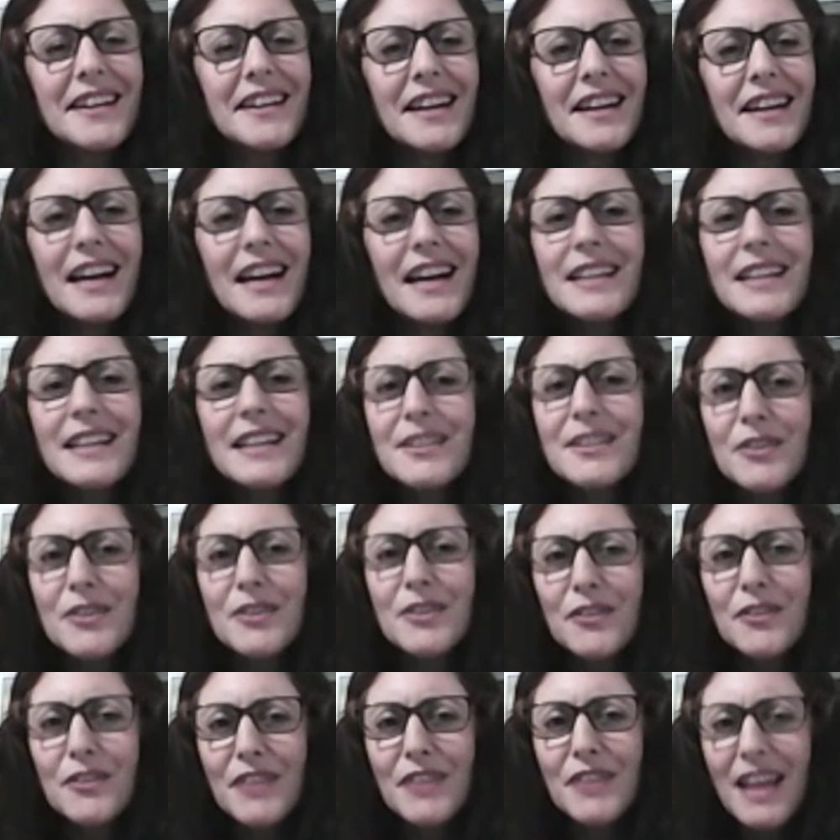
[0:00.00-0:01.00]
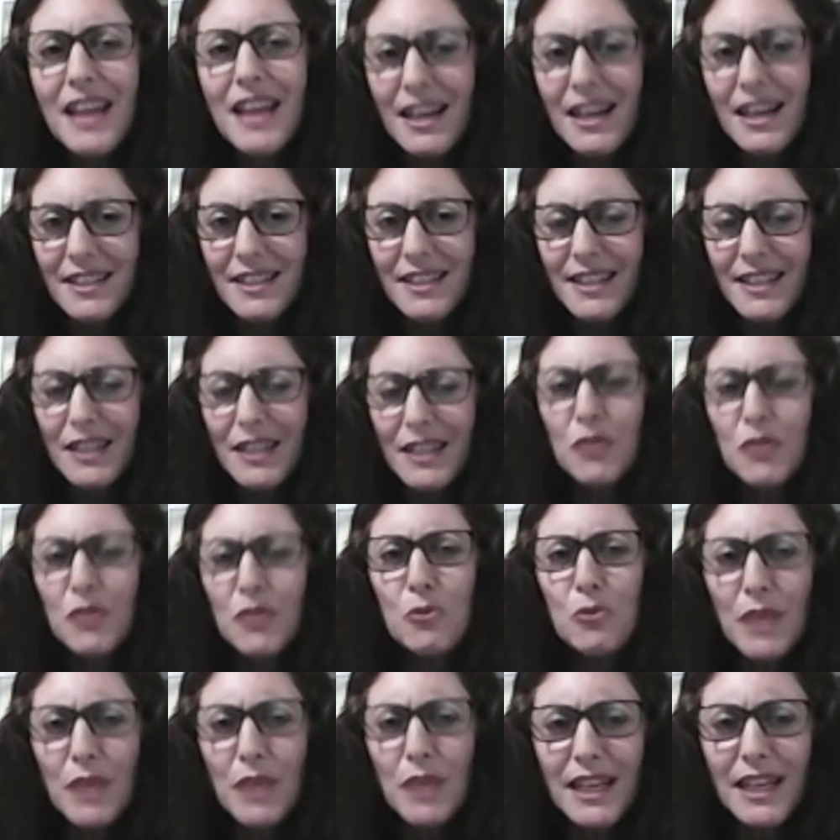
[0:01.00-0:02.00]
and the acting,
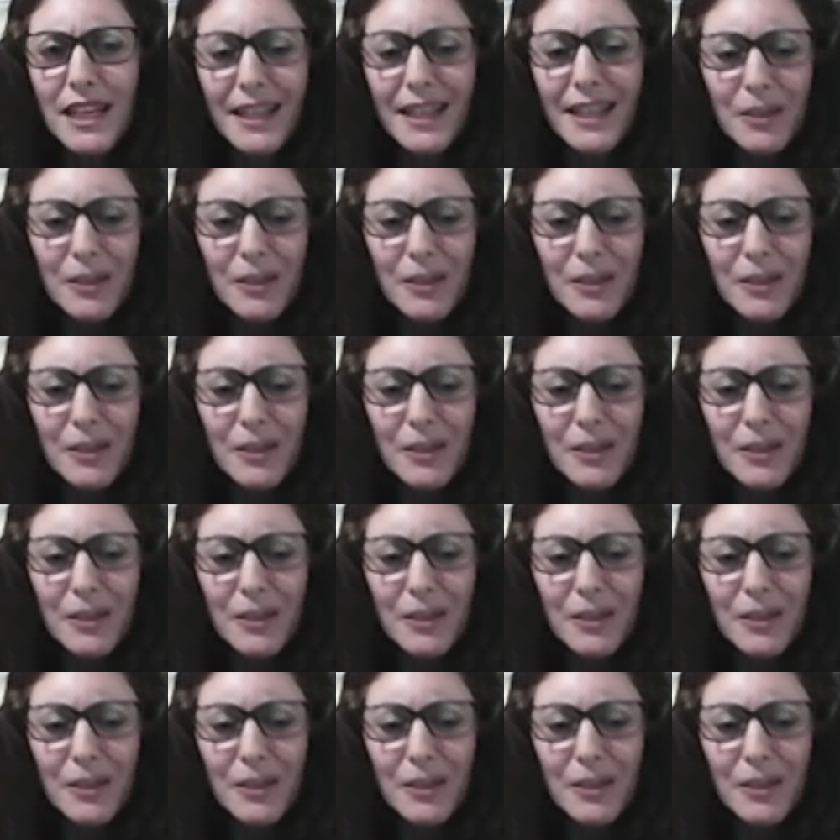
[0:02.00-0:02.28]
the willing.